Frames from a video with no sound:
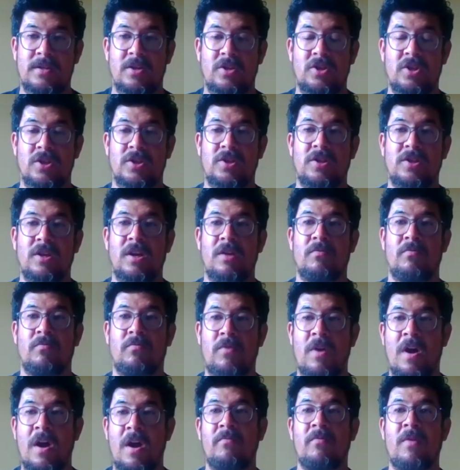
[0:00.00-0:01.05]
just
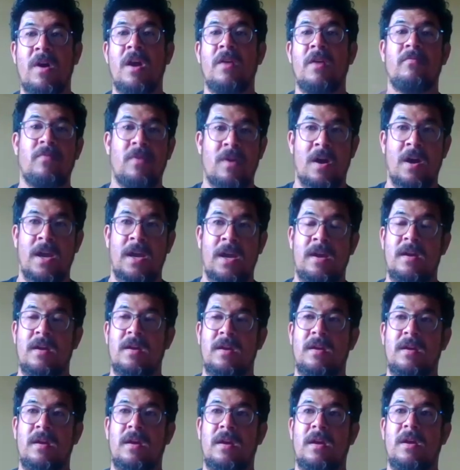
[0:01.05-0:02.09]
write,
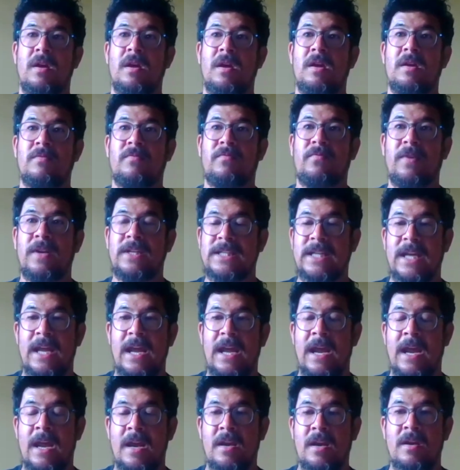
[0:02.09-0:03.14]
fit it
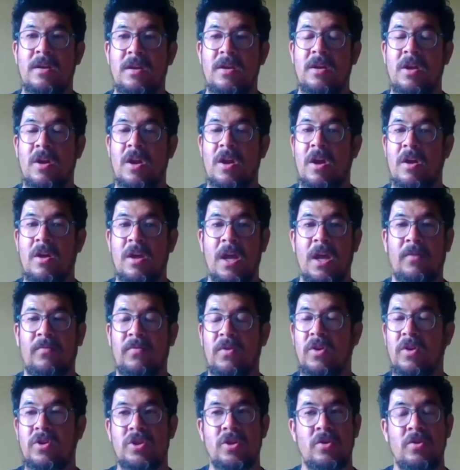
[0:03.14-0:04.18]
in. If
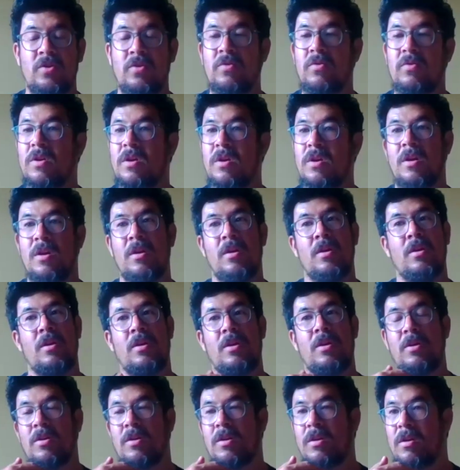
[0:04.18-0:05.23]
you do
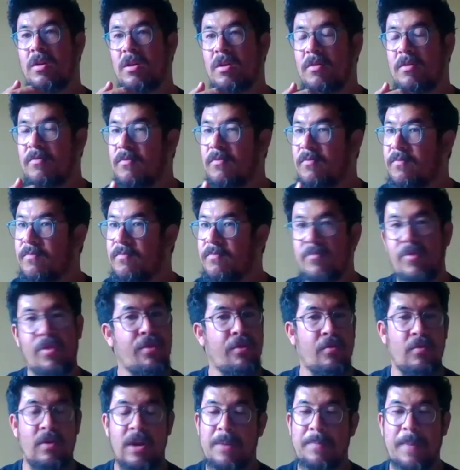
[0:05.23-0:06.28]

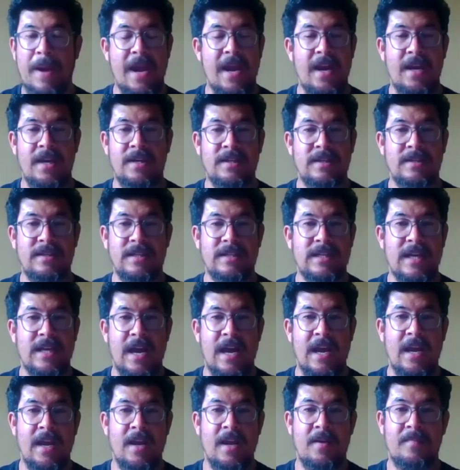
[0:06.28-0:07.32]
3 pages a
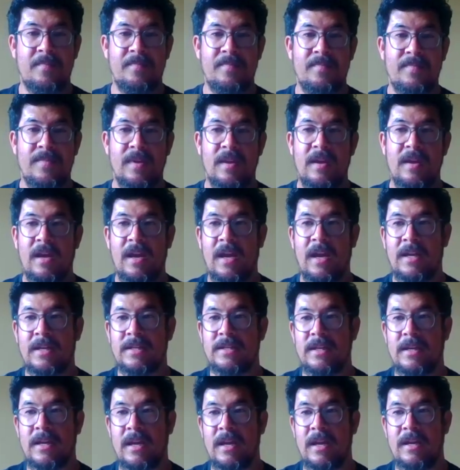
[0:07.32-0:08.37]
day
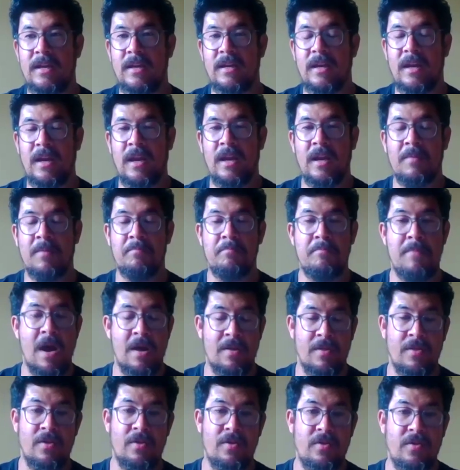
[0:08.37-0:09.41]
in a
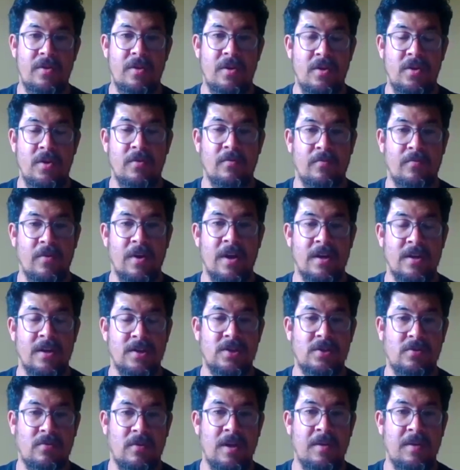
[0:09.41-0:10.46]
month, you've written
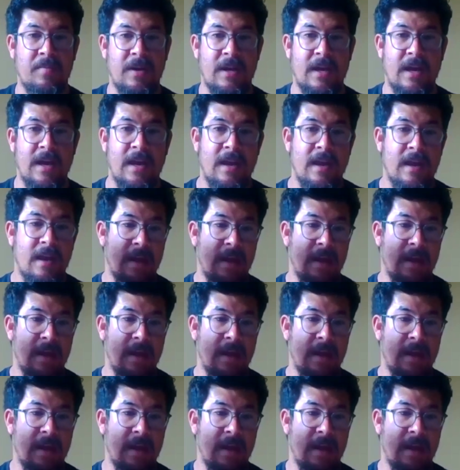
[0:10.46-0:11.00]
a screenplay.